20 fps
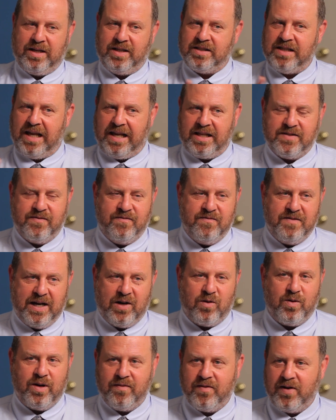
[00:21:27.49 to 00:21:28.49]
It's
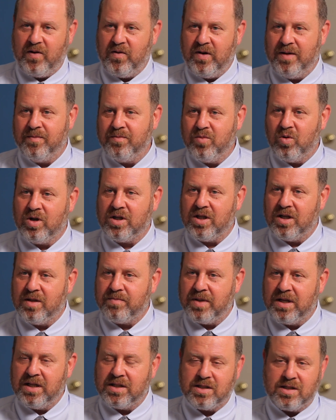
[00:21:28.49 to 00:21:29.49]
very, very important,
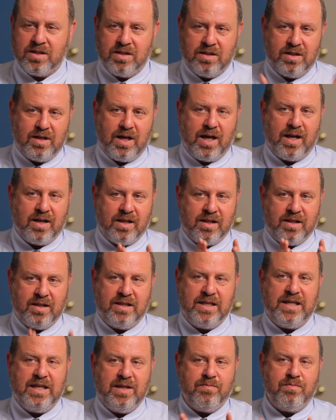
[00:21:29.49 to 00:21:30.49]
but it's not
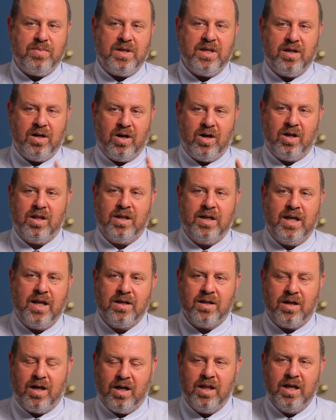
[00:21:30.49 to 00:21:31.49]
the be-all and
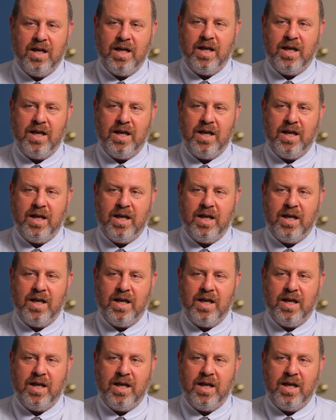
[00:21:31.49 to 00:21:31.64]
end-all.